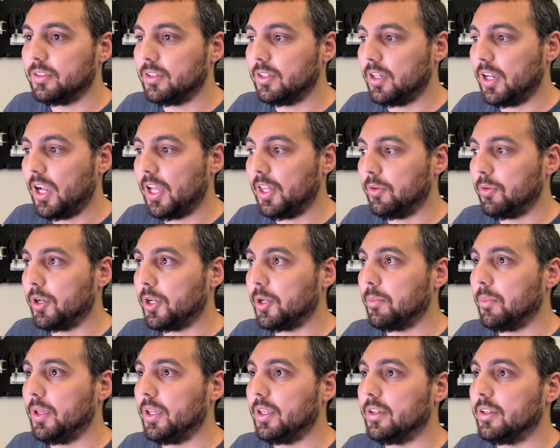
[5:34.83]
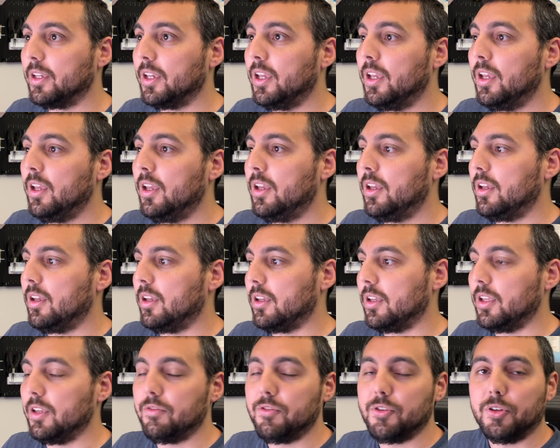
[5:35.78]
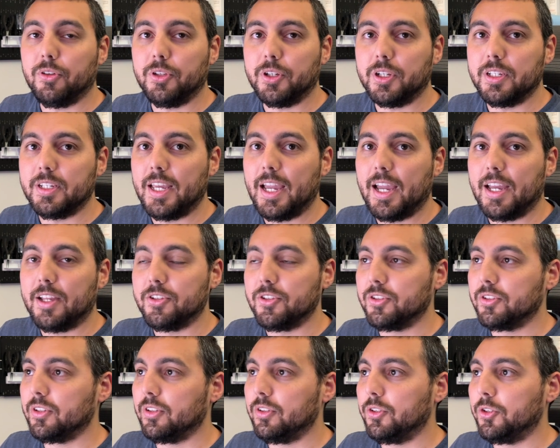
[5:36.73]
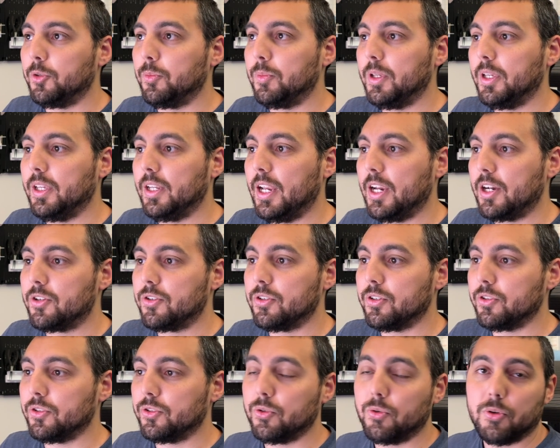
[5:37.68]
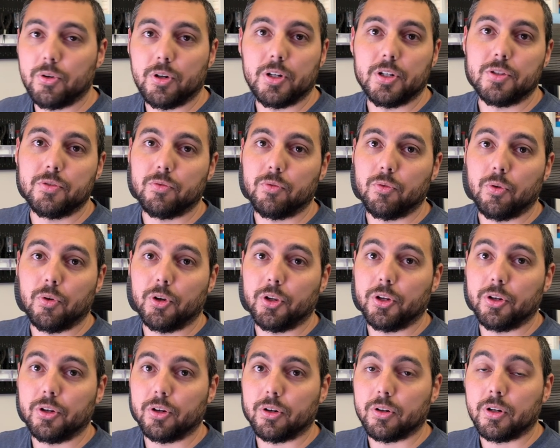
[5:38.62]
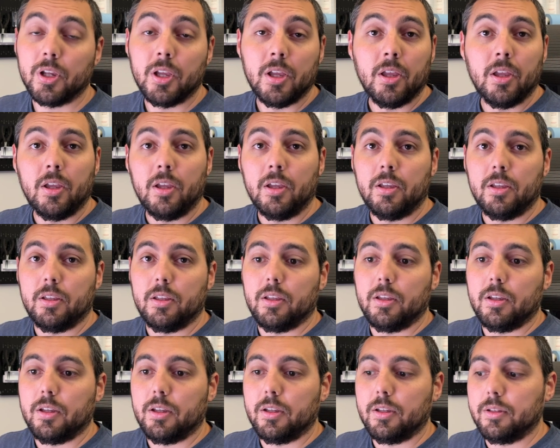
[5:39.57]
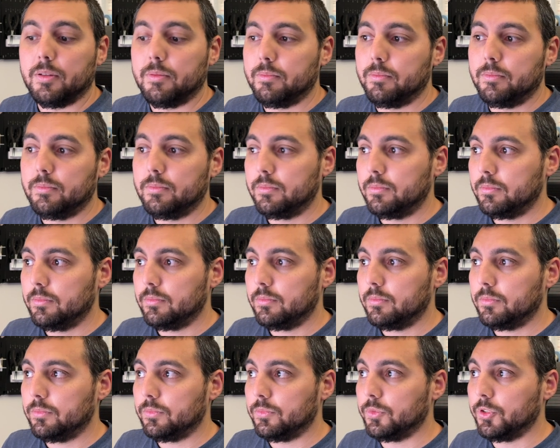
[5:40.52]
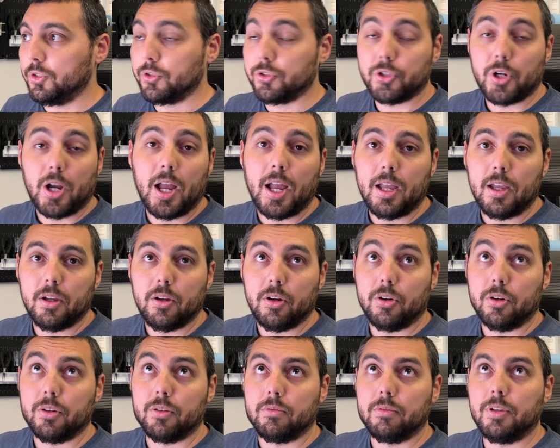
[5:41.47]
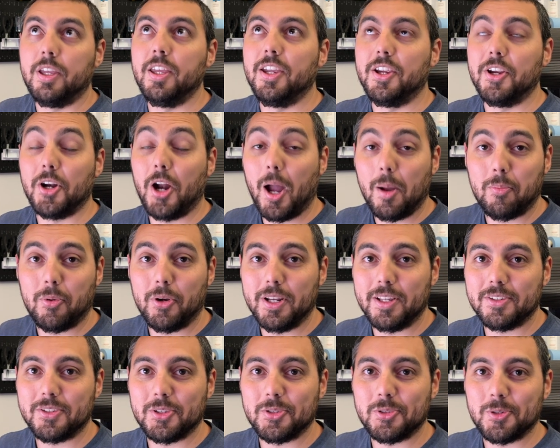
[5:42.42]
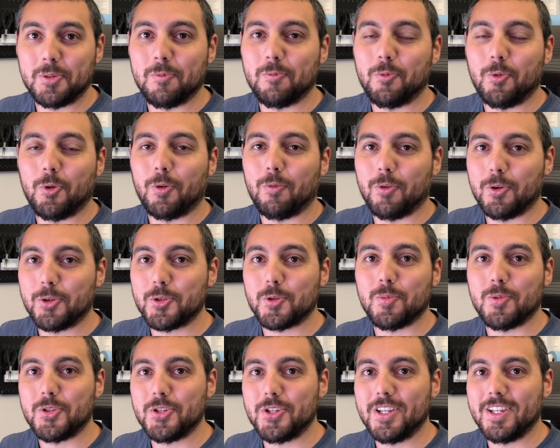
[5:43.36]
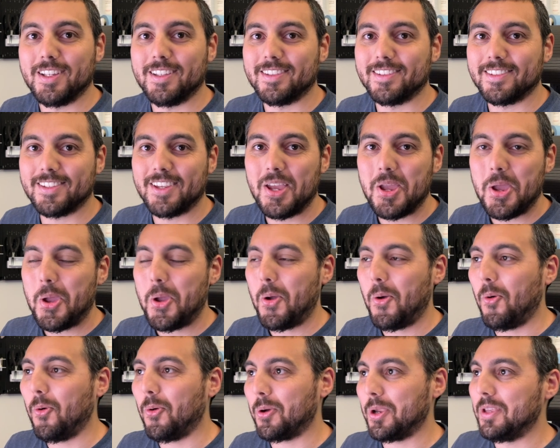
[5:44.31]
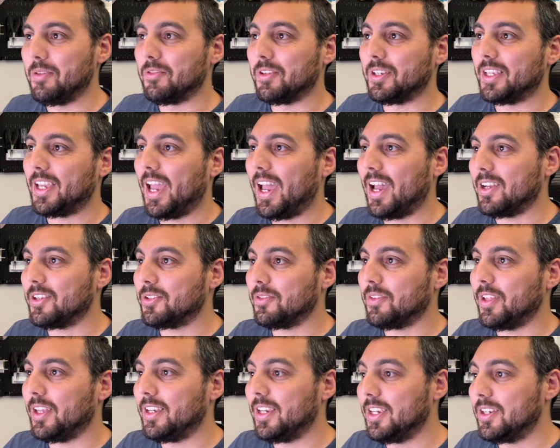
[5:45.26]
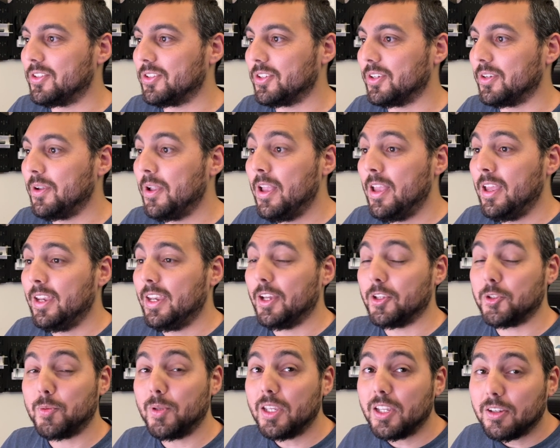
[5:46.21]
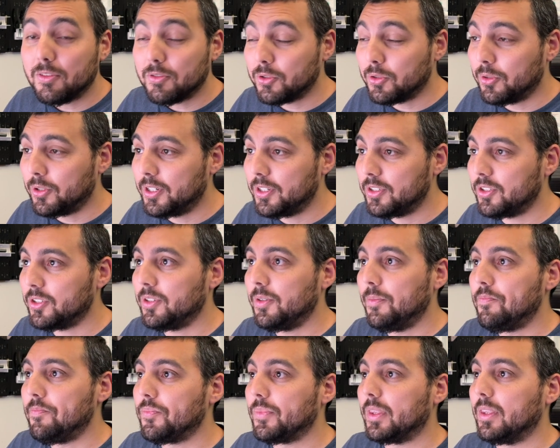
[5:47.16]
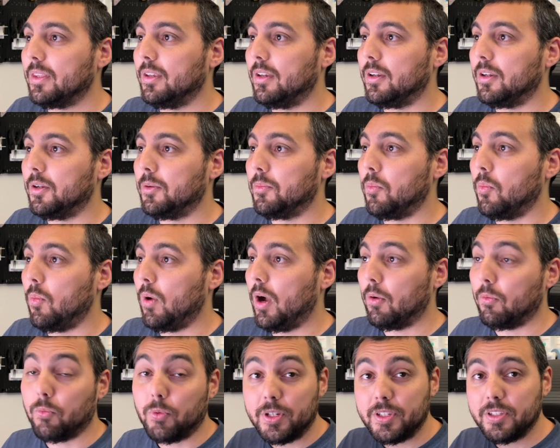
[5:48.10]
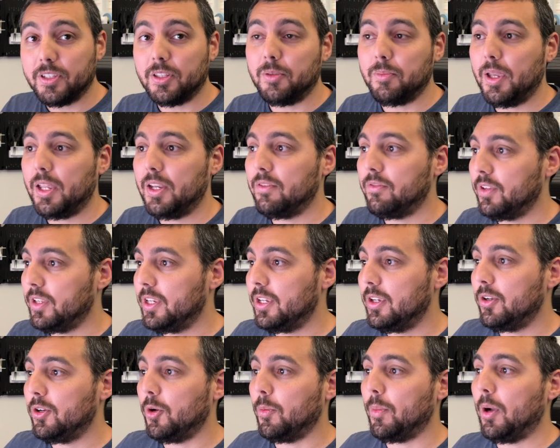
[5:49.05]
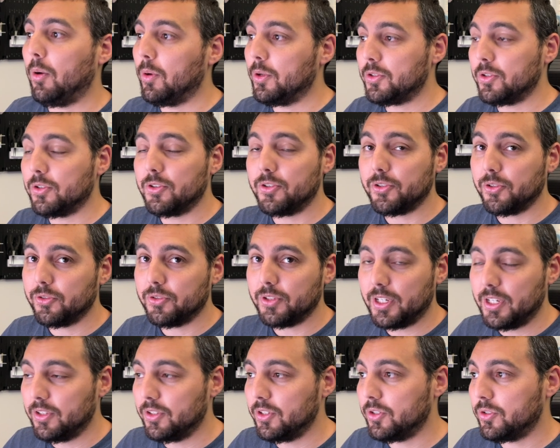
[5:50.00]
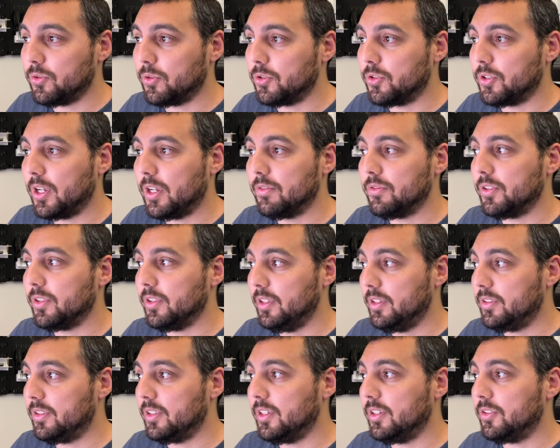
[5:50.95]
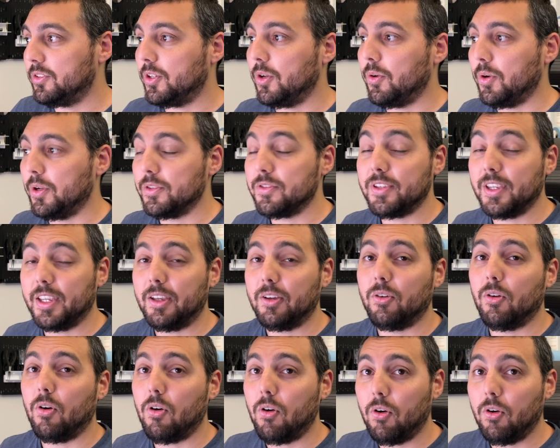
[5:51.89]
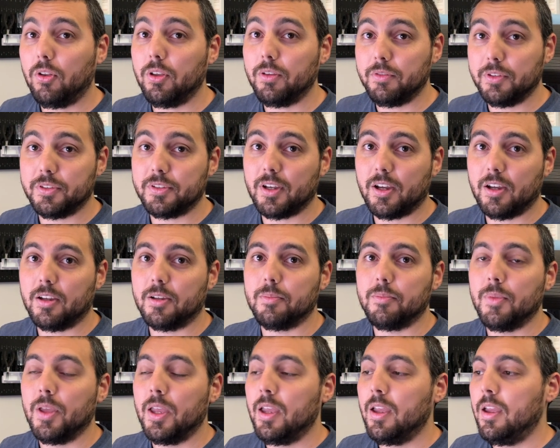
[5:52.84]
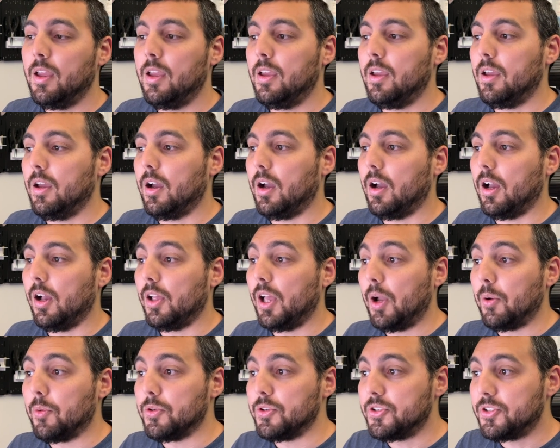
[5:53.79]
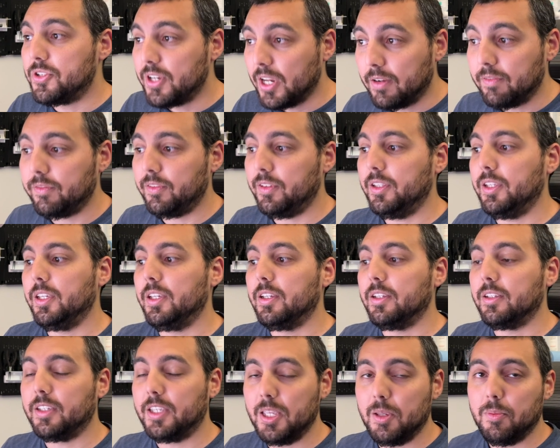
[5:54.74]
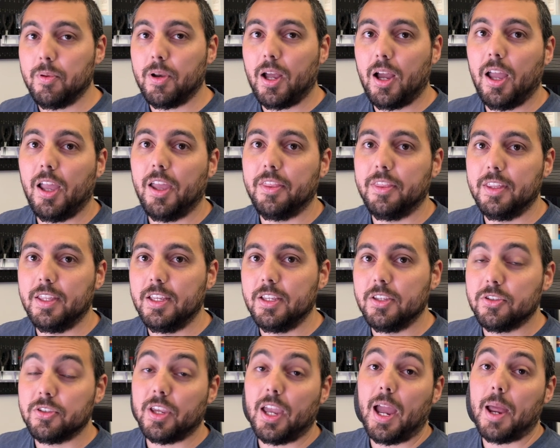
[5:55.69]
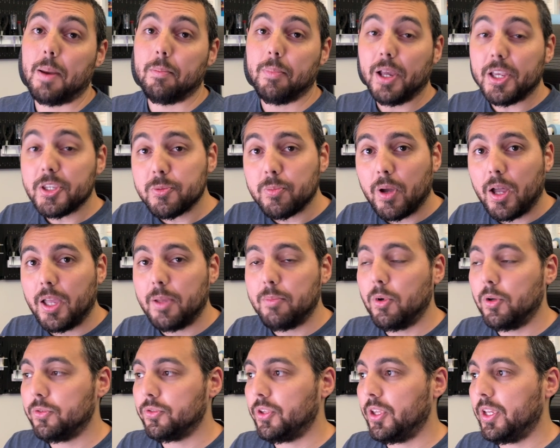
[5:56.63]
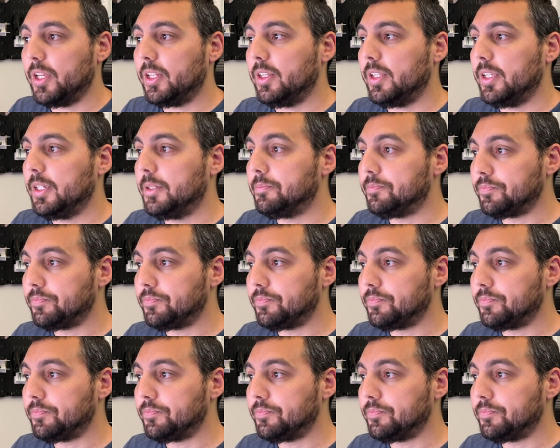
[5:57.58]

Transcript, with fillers: I highly recommend uh, if you're looking to add just a little bit extra storage for your Um, your drive or your operating system for virtual machines or even cache of that nature. Now, speaking of storage, um, I recently made a video about Western Digital's Easy Store drives. These things go on sale all of the time. Uh, I would definitely keep an eye on these at Best Buy most likely.